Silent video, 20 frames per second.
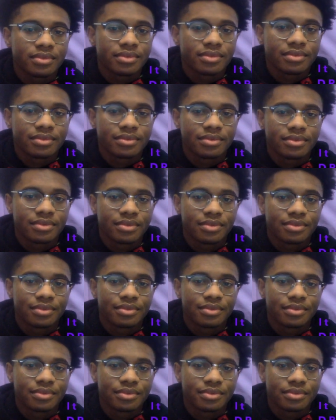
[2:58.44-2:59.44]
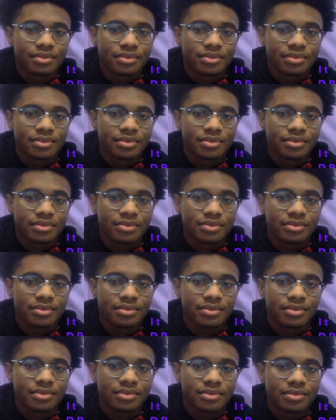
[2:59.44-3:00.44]

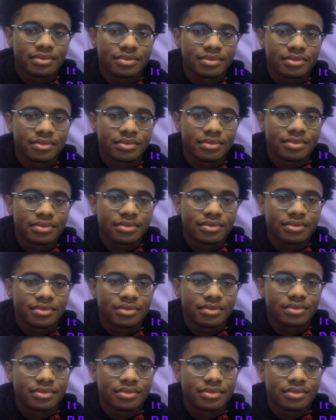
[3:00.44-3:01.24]
[no speech]